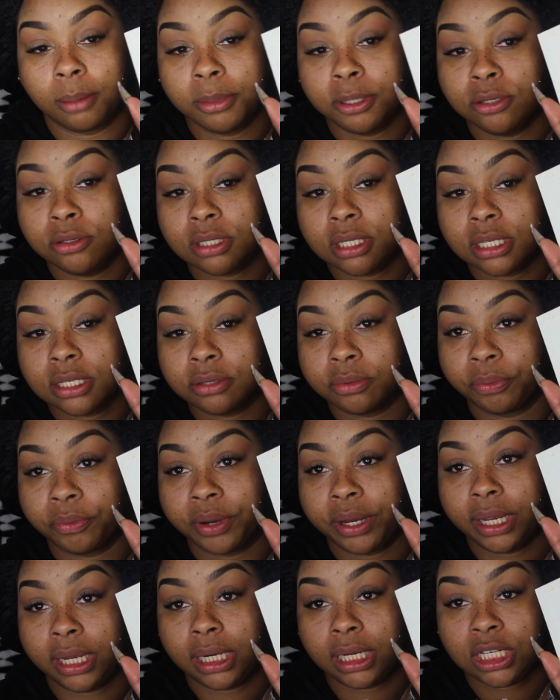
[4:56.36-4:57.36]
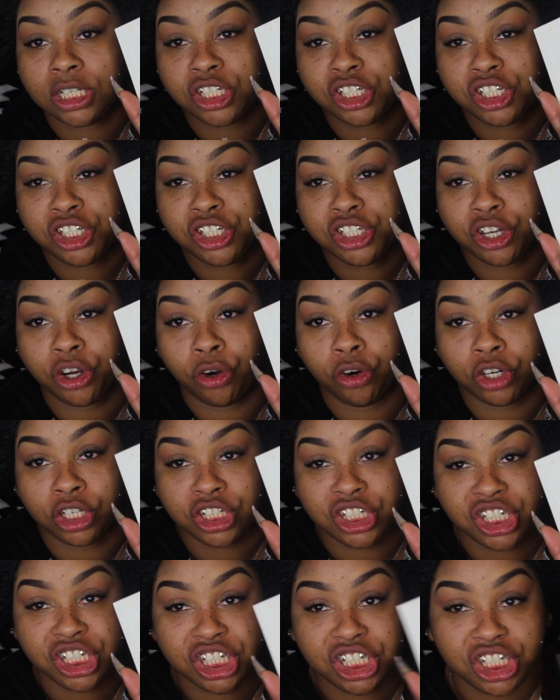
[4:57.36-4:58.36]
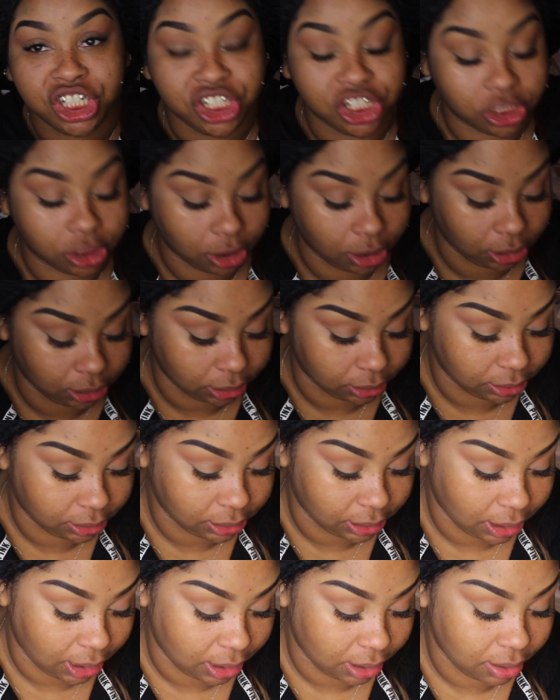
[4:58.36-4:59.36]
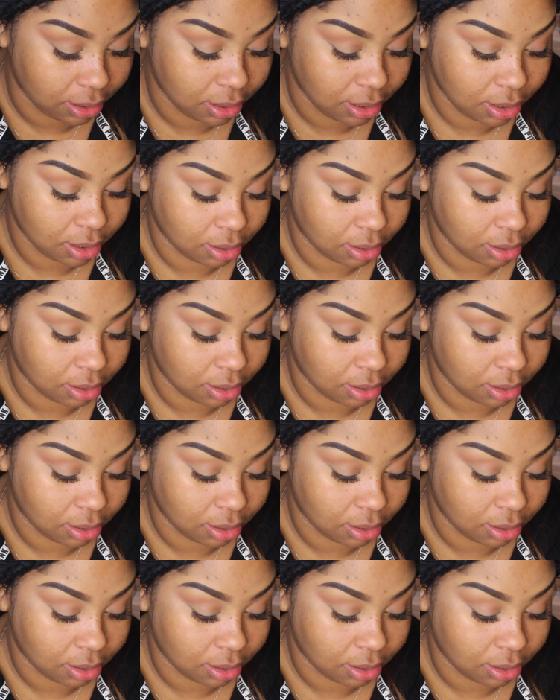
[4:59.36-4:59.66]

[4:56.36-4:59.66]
I'm gonna use this reddish orangish color today.